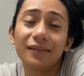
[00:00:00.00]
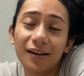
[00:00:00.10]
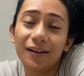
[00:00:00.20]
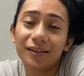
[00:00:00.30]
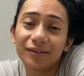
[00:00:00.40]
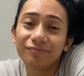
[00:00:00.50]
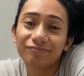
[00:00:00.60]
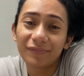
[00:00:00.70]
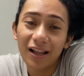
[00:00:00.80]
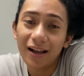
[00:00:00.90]
um,
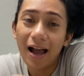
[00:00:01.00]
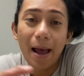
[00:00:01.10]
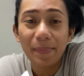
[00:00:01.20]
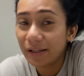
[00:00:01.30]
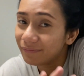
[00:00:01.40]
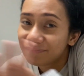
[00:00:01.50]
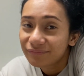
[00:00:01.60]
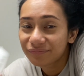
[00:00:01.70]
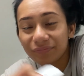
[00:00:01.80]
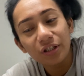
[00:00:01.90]
I've
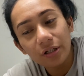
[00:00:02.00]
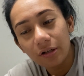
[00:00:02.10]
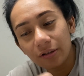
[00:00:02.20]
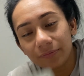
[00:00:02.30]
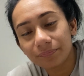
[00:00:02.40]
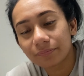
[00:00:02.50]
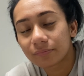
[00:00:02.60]
been, you know,